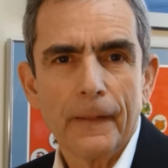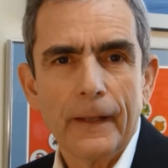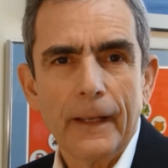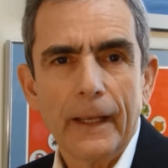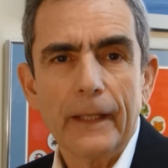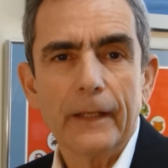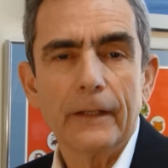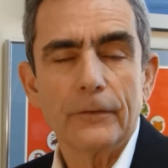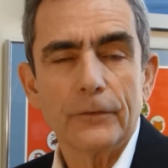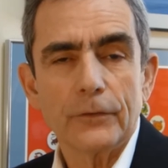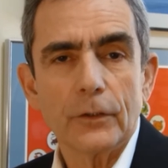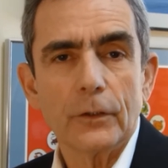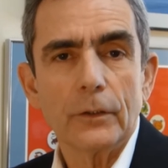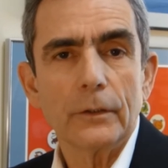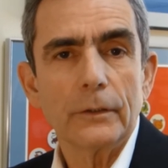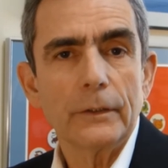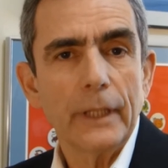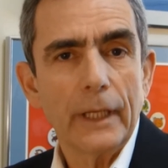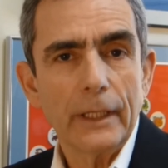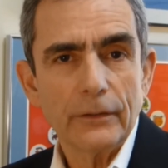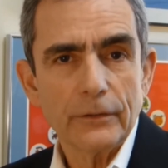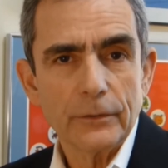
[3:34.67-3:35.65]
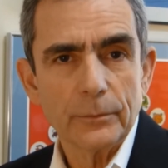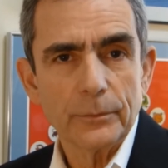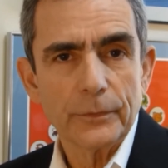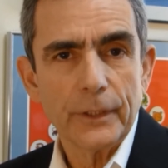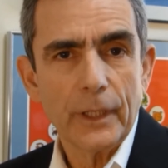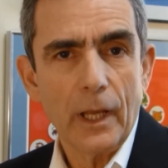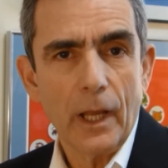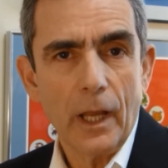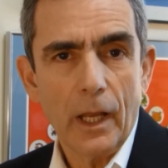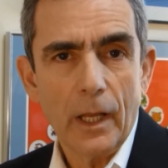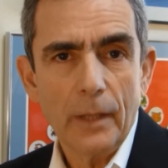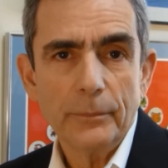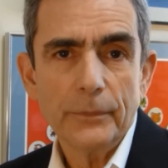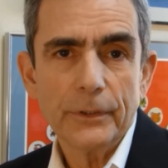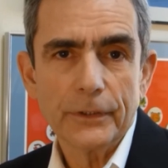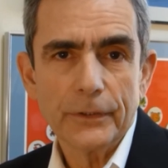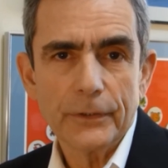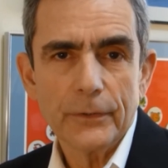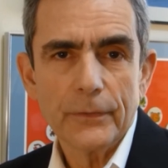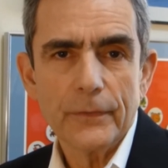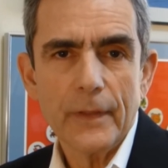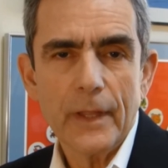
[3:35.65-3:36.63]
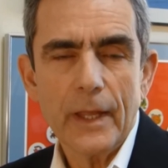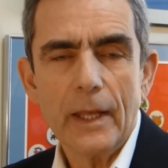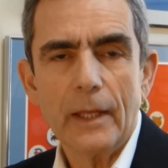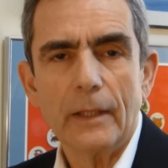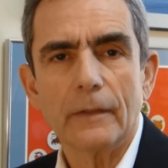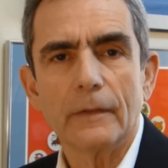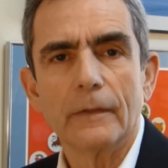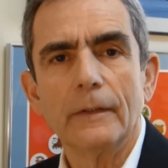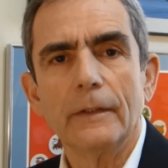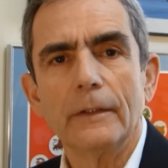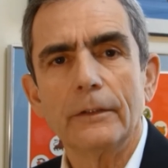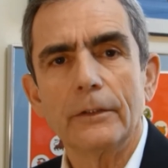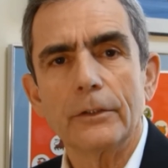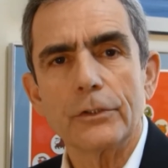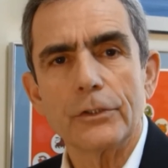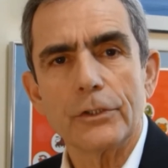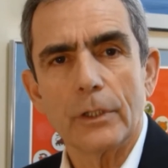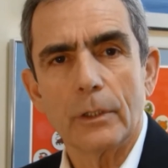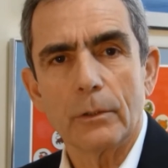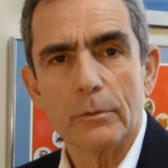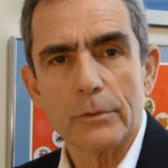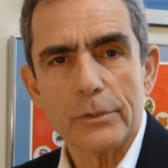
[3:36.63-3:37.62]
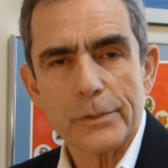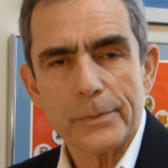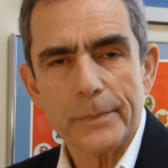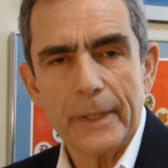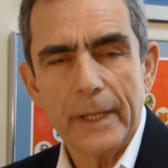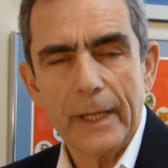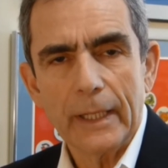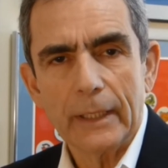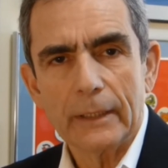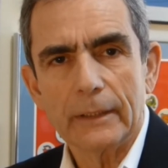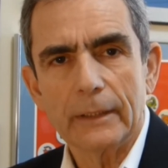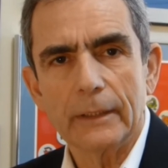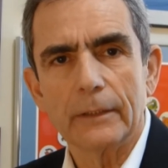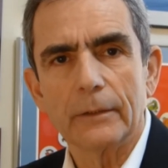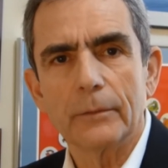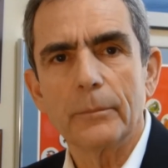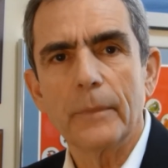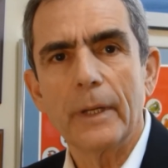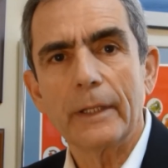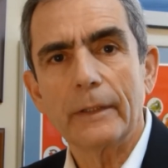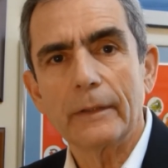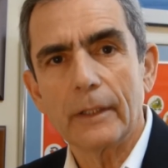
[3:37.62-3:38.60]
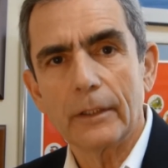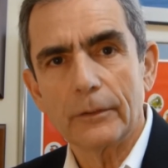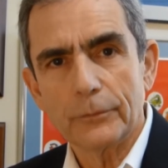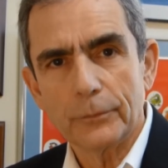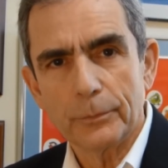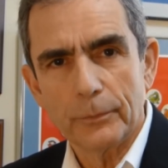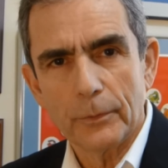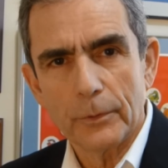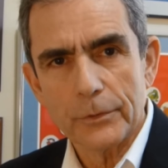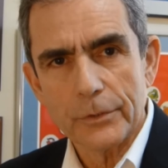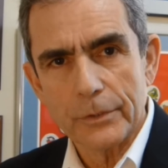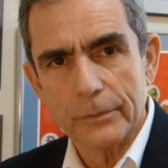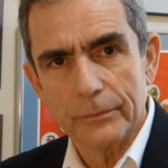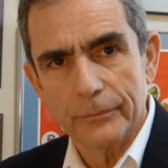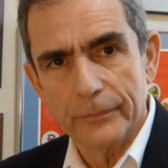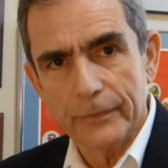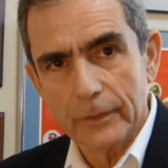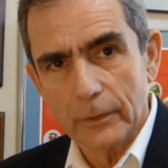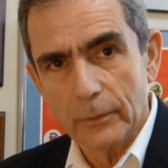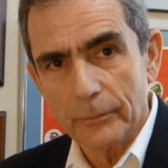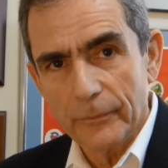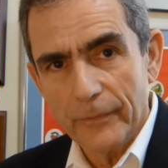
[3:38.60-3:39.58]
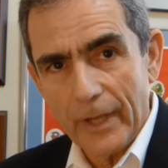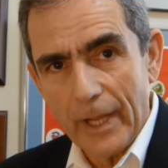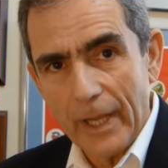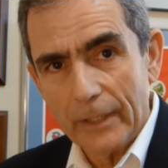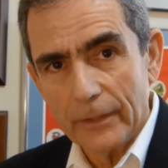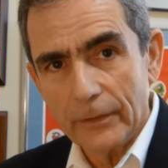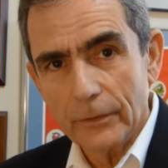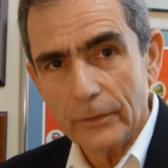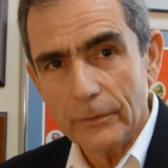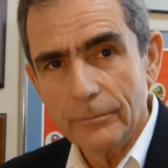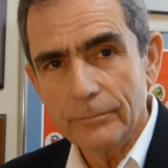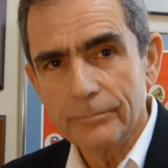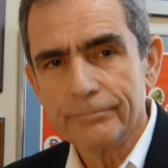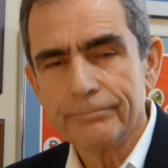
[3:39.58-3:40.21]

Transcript: and it's going to take some time to do that, to show respect and to make this person feel valued,